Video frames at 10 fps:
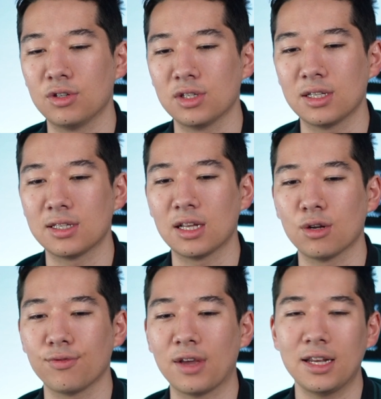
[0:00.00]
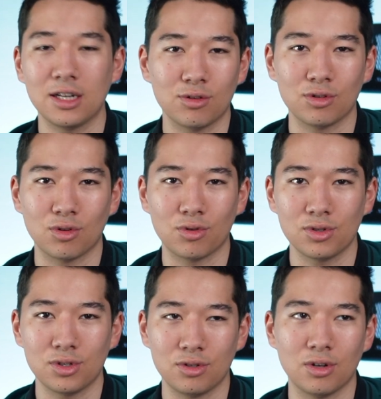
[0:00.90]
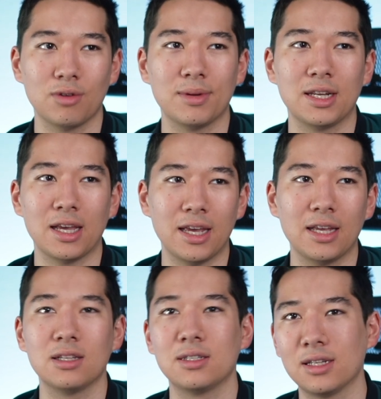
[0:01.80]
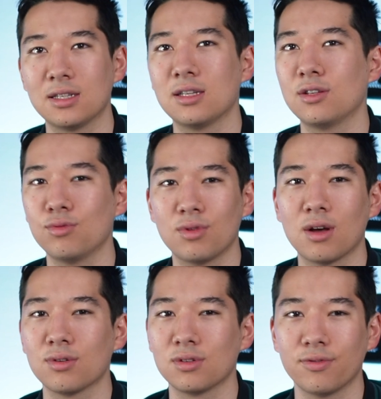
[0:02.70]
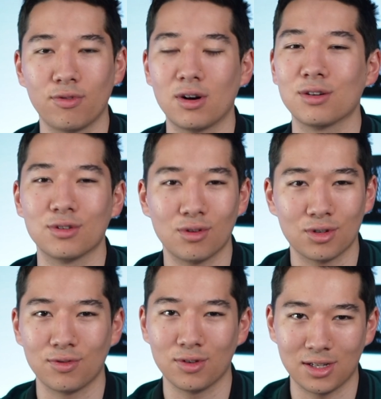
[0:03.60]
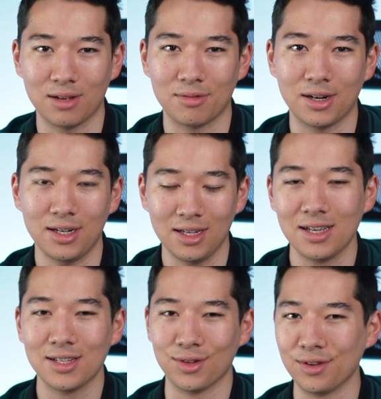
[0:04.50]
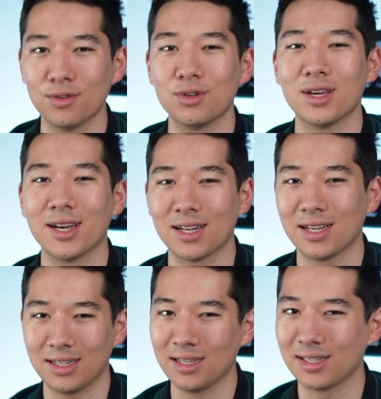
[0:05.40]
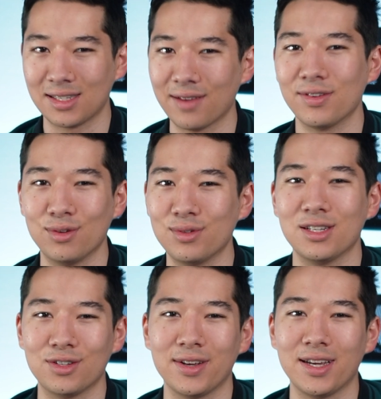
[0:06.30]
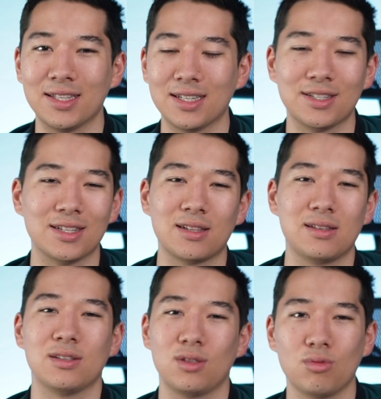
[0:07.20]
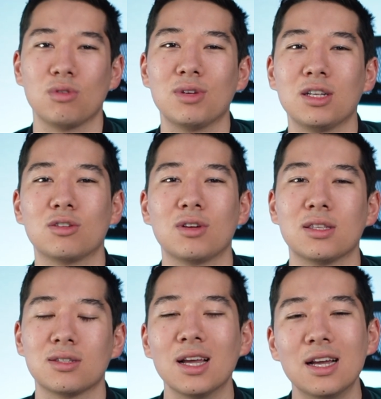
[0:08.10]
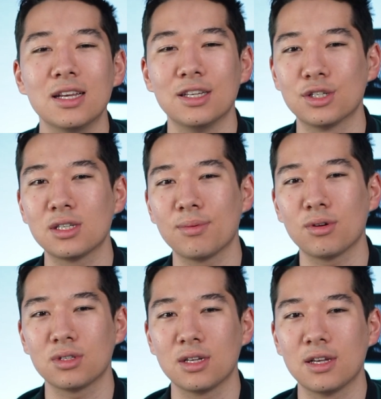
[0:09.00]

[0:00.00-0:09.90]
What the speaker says: instead of $800, you now made $8, $16, $2,400, for example, right? So even though you had like these 7 losing trades and just like these 3 winning trades, it's just about